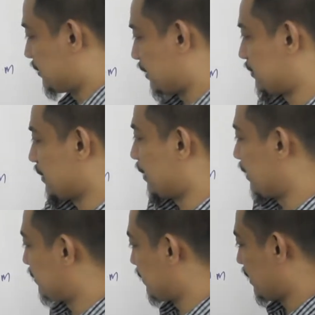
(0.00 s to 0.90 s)
just
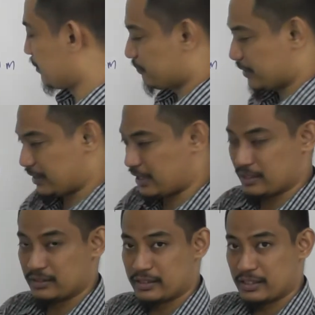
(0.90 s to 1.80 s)
at the end of the
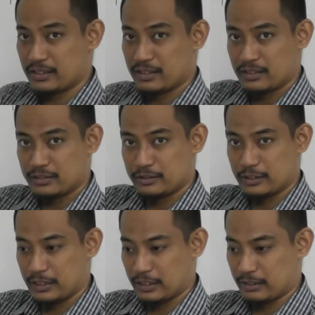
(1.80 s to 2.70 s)
L there,
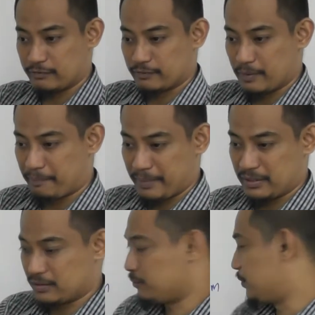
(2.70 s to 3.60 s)
you have a
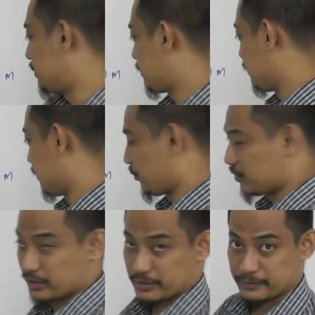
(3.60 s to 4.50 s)
pin with a
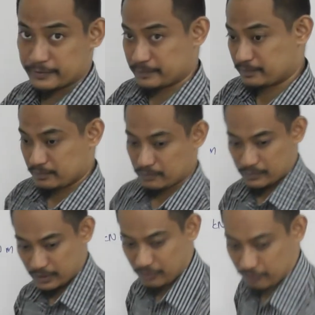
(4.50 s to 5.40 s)
rocker.
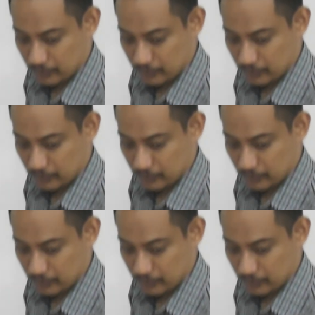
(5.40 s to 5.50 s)
And of